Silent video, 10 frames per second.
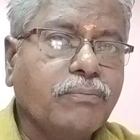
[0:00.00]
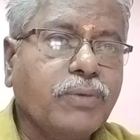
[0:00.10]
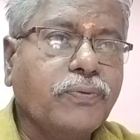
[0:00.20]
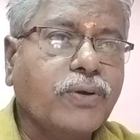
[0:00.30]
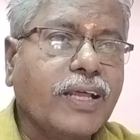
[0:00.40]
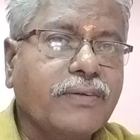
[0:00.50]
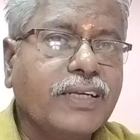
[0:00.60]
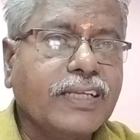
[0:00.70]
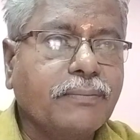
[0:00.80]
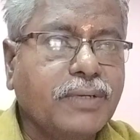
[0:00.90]
before I
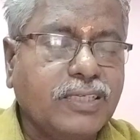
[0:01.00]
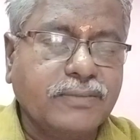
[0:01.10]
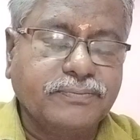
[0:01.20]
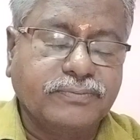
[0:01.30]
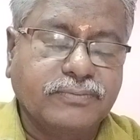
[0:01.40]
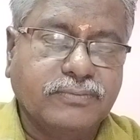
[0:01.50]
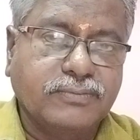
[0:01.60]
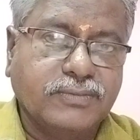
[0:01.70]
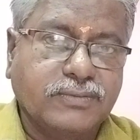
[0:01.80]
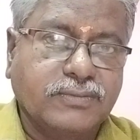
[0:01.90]
went to bed
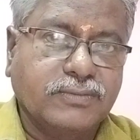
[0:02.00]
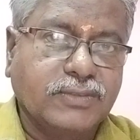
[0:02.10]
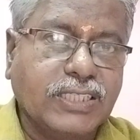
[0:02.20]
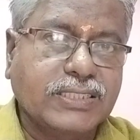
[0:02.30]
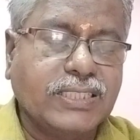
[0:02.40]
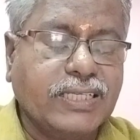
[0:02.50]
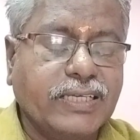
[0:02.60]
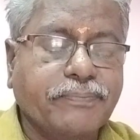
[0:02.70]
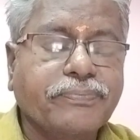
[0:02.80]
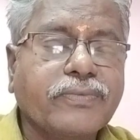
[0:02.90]

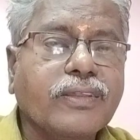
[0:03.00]
yesterday.